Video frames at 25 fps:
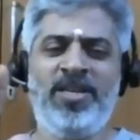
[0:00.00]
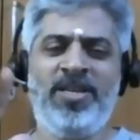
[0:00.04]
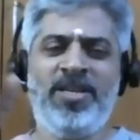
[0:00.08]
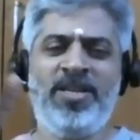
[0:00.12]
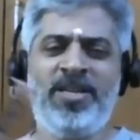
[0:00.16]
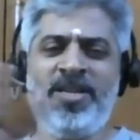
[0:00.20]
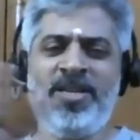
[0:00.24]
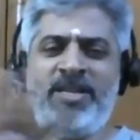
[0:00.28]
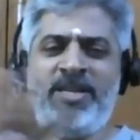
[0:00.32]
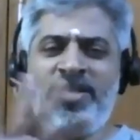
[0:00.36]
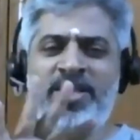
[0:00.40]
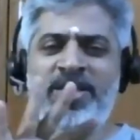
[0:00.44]

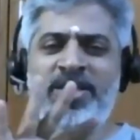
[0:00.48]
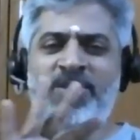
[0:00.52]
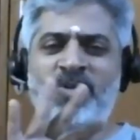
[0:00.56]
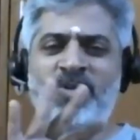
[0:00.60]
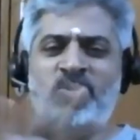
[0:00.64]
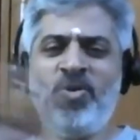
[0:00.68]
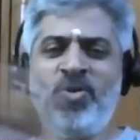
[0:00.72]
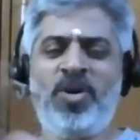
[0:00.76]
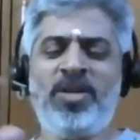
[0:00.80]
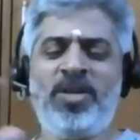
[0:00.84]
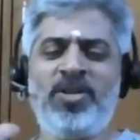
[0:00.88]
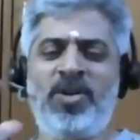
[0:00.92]
Nothing to
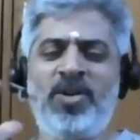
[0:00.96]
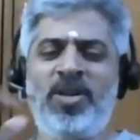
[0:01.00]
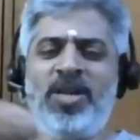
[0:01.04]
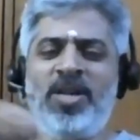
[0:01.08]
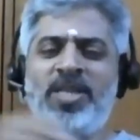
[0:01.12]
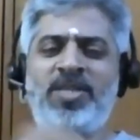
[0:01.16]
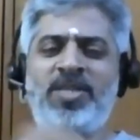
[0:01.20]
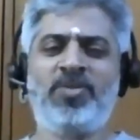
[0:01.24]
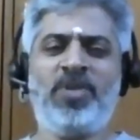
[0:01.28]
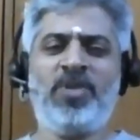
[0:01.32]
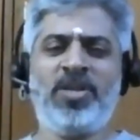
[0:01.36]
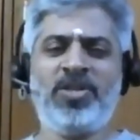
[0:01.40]
do at all
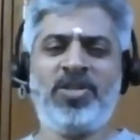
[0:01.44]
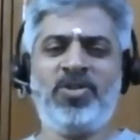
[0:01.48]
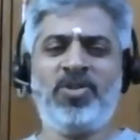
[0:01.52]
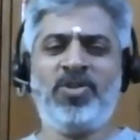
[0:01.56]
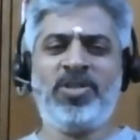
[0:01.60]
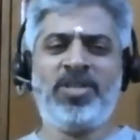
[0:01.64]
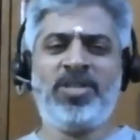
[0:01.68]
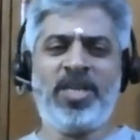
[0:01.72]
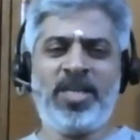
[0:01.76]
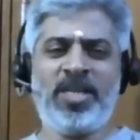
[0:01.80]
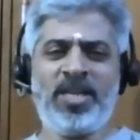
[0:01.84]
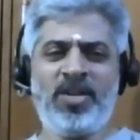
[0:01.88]
as far as your
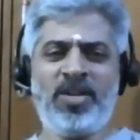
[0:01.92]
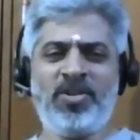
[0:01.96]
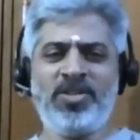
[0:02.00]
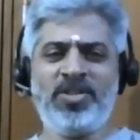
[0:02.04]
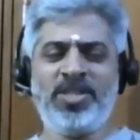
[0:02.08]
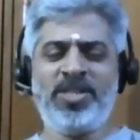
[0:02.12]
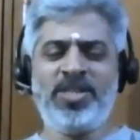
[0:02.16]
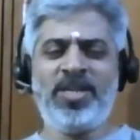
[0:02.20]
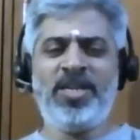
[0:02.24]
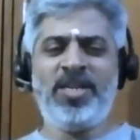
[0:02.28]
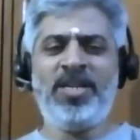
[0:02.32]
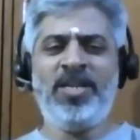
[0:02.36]

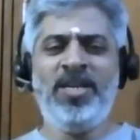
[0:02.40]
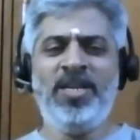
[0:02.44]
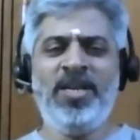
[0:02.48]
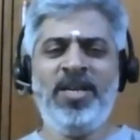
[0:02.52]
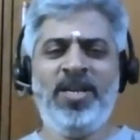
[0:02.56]
psychological